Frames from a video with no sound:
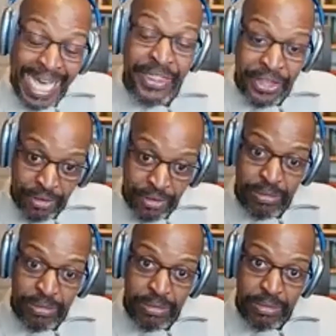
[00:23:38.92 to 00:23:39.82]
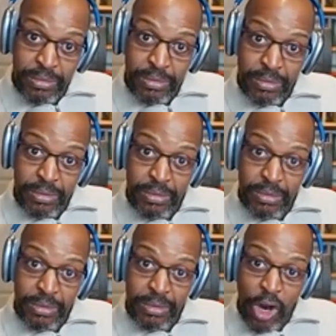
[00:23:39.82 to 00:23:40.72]
together
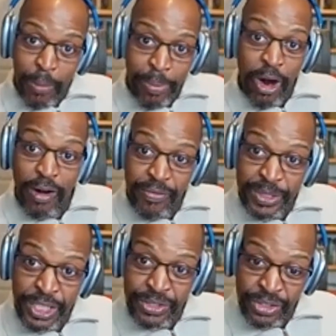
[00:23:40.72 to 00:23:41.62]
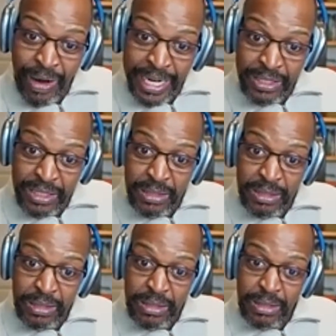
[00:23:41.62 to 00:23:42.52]
apart from Jesus Christ.